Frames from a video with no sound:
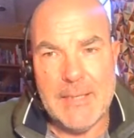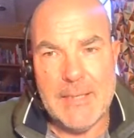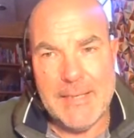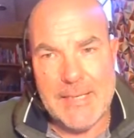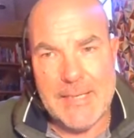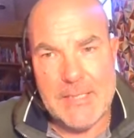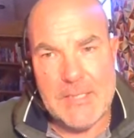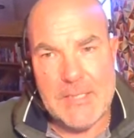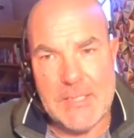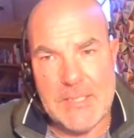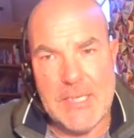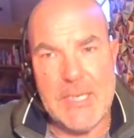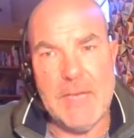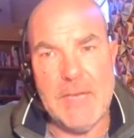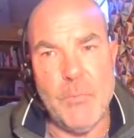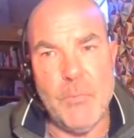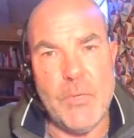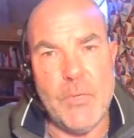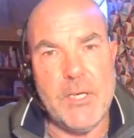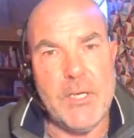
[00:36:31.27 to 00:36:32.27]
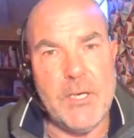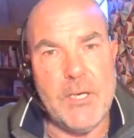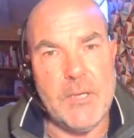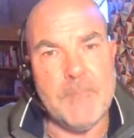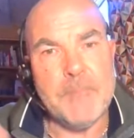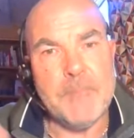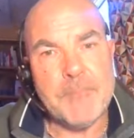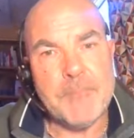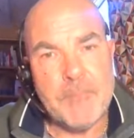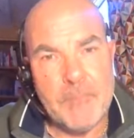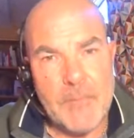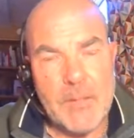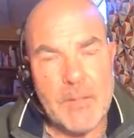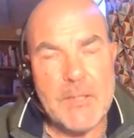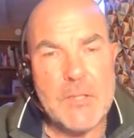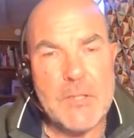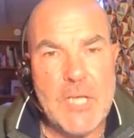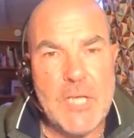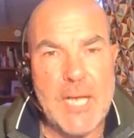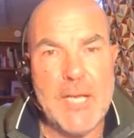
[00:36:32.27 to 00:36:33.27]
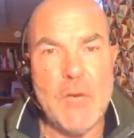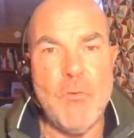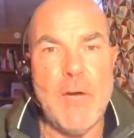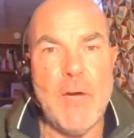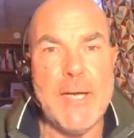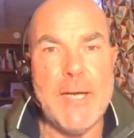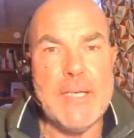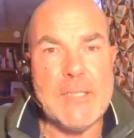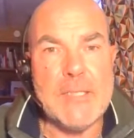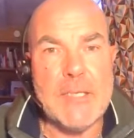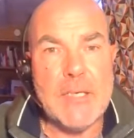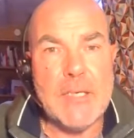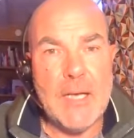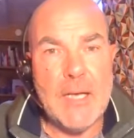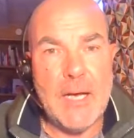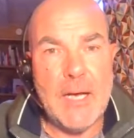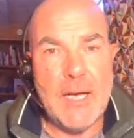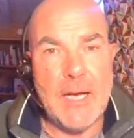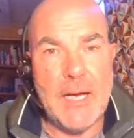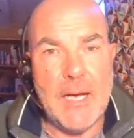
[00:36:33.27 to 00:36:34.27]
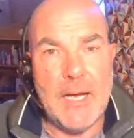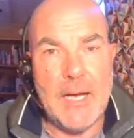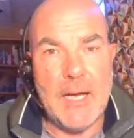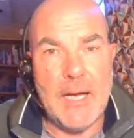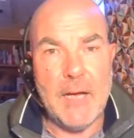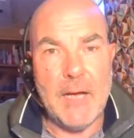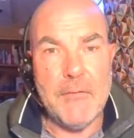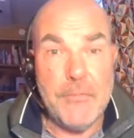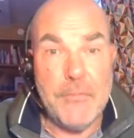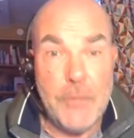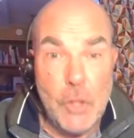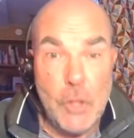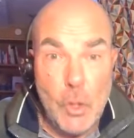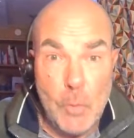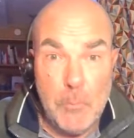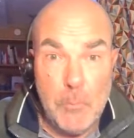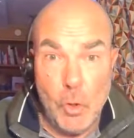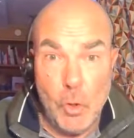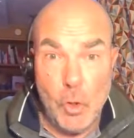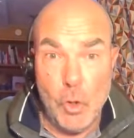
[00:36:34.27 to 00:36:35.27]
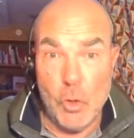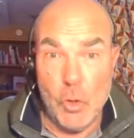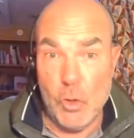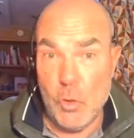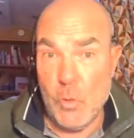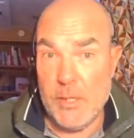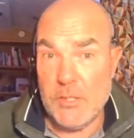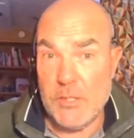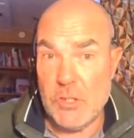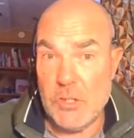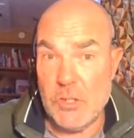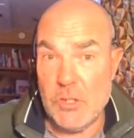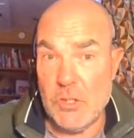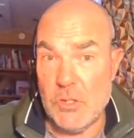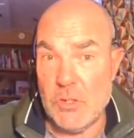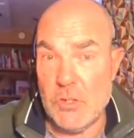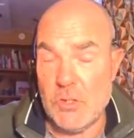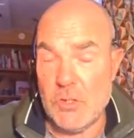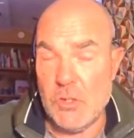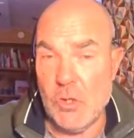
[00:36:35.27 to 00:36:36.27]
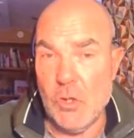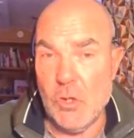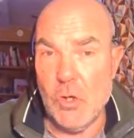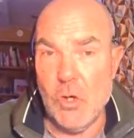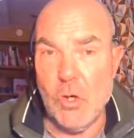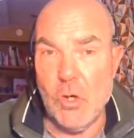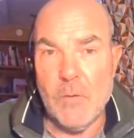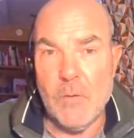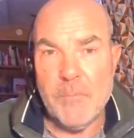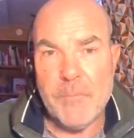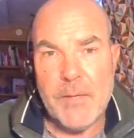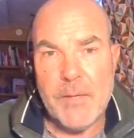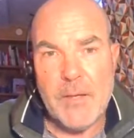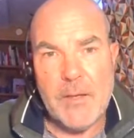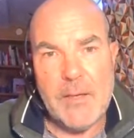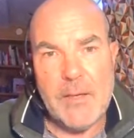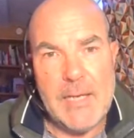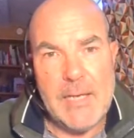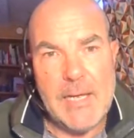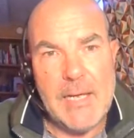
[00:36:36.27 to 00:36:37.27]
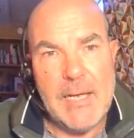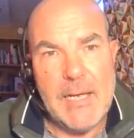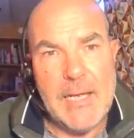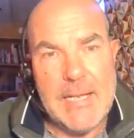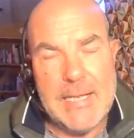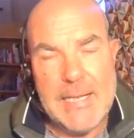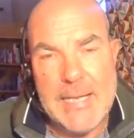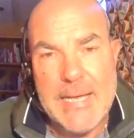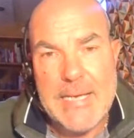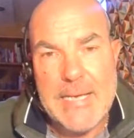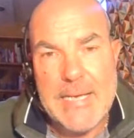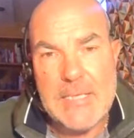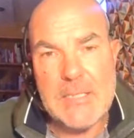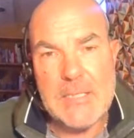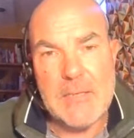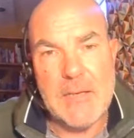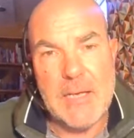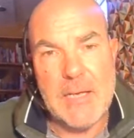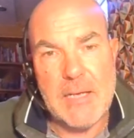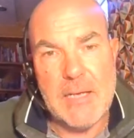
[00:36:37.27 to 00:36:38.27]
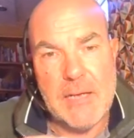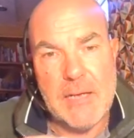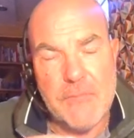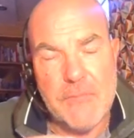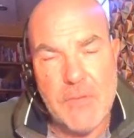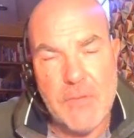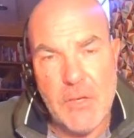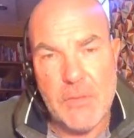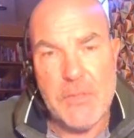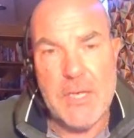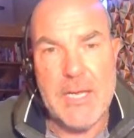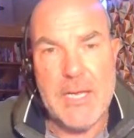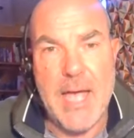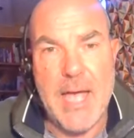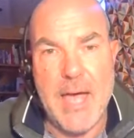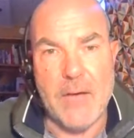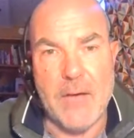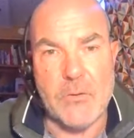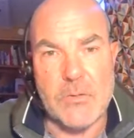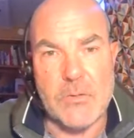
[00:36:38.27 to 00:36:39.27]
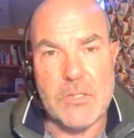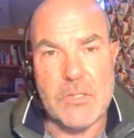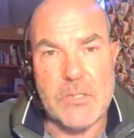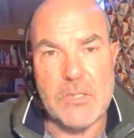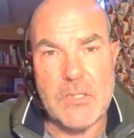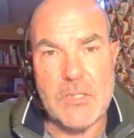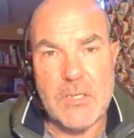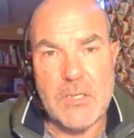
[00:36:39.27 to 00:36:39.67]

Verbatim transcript: Let's see if we can generate uh, a few more questions, or at least, if nothing else,